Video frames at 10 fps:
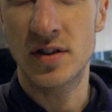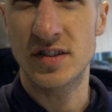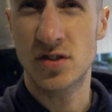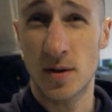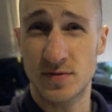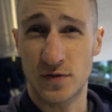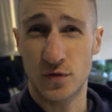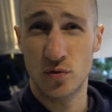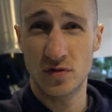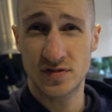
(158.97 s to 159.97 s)
these types of
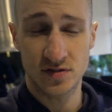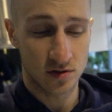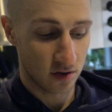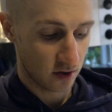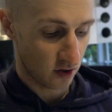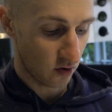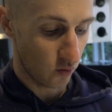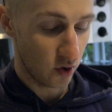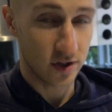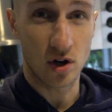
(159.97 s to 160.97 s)
foods,
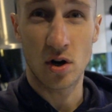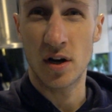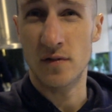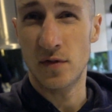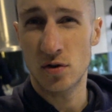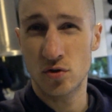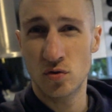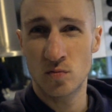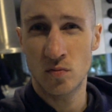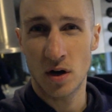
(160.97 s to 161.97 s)
really high in
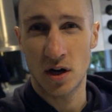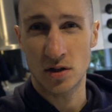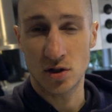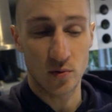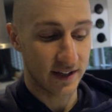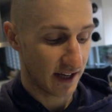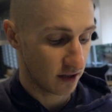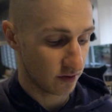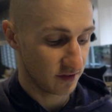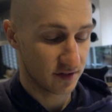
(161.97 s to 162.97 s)
volume, low in
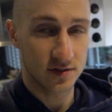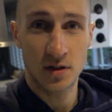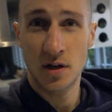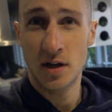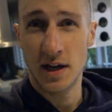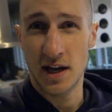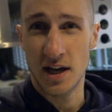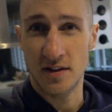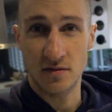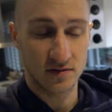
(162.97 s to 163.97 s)
calories,
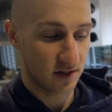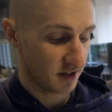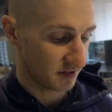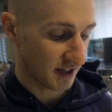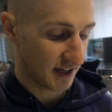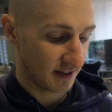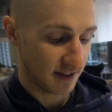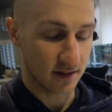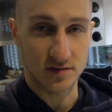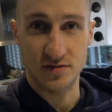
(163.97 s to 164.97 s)
and there's
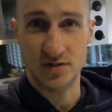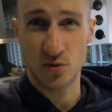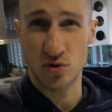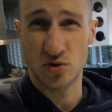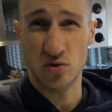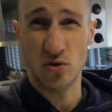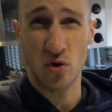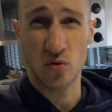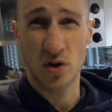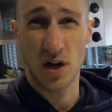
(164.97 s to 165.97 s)
hardly 0 to
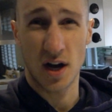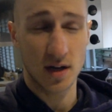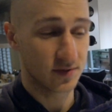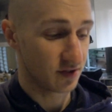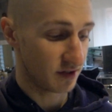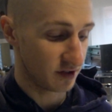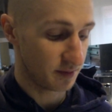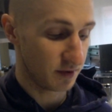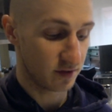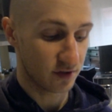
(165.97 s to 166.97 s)
no carbs into this meal.